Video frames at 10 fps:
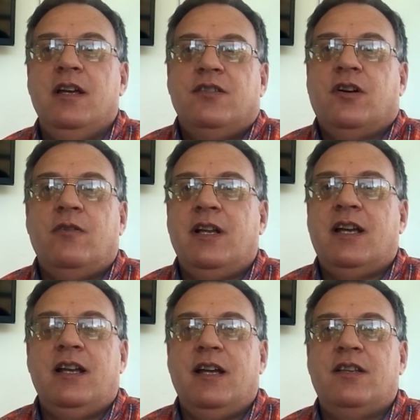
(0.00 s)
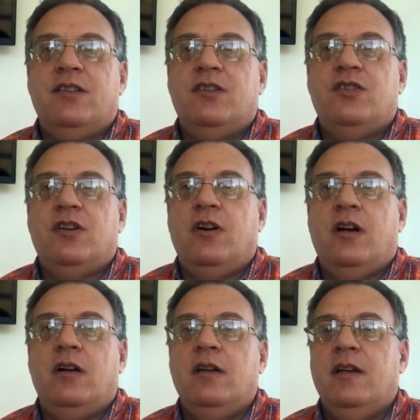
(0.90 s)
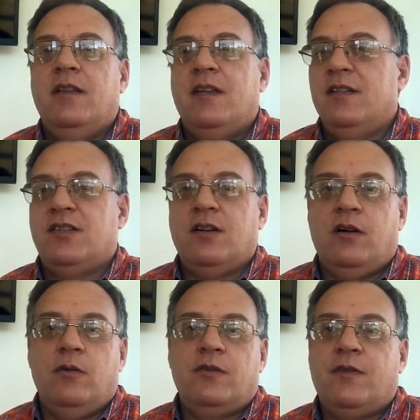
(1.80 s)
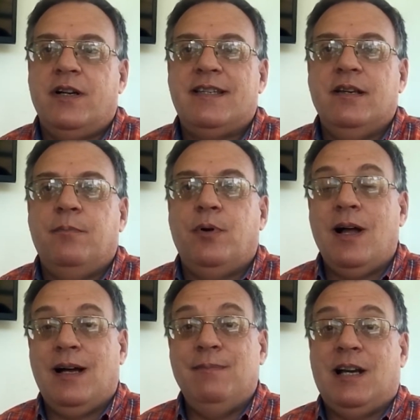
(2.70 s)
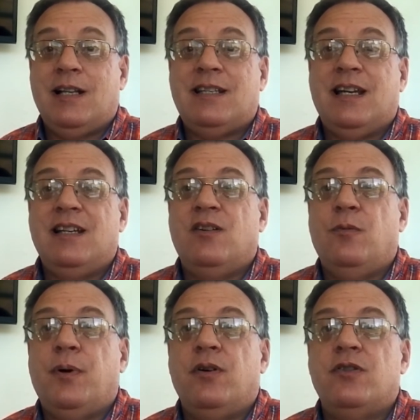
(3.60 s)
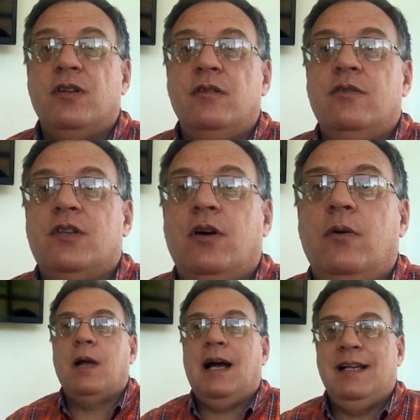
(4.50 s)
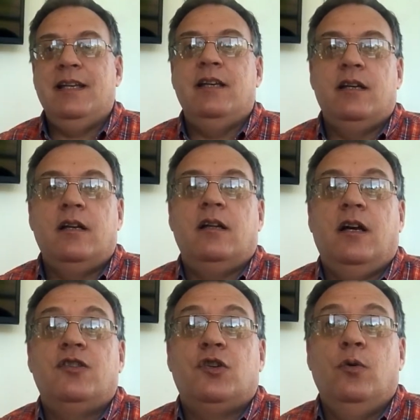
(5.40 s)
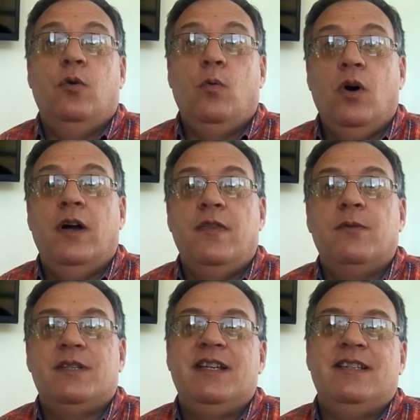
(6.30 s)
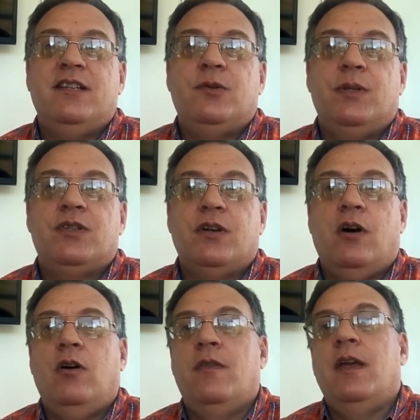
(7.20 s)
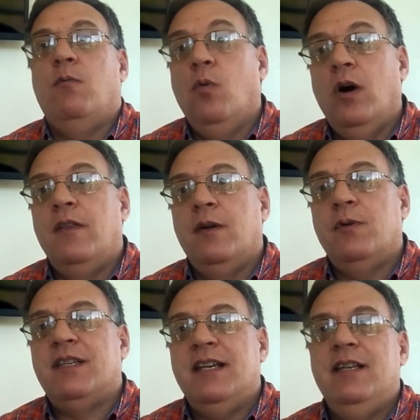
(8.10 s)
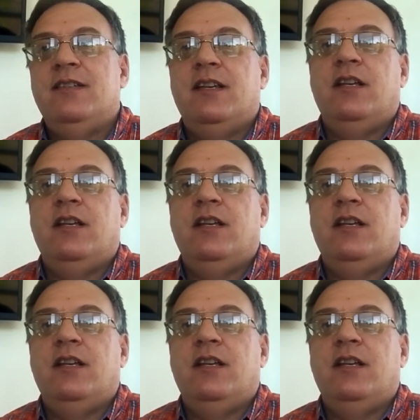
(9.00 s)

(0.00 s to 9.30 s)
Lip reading: It's already connected to JIRA. The install is very simple. I'm not a technical person, so I needed a tool, one that was easy to install and then one that was easy to